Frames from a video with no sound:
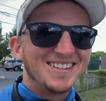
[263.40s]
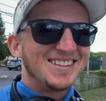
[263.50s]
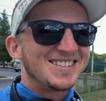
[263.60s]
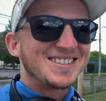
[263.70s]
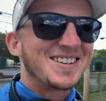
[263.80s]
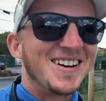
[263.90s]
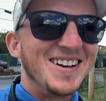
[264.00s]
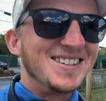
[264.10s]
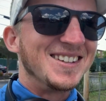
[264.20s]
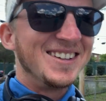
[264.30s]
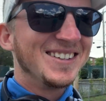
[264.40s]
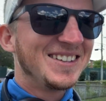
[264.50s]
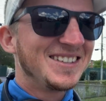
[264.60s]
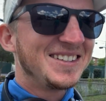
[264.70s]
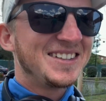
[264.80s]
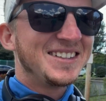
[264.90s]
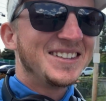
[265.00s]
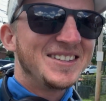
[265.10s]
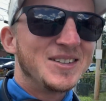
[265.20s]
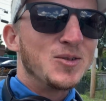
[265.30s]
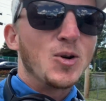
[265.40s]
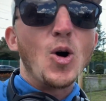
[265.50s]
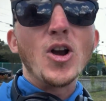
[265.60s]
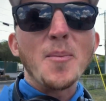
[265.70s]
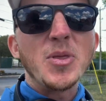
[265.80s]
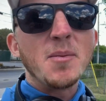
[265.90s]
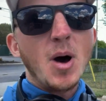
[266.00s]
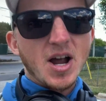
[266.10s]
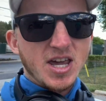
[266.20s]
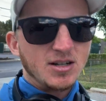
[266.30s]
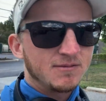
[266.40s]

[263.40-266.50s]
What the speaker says: This is crazy. Going up in the bucket.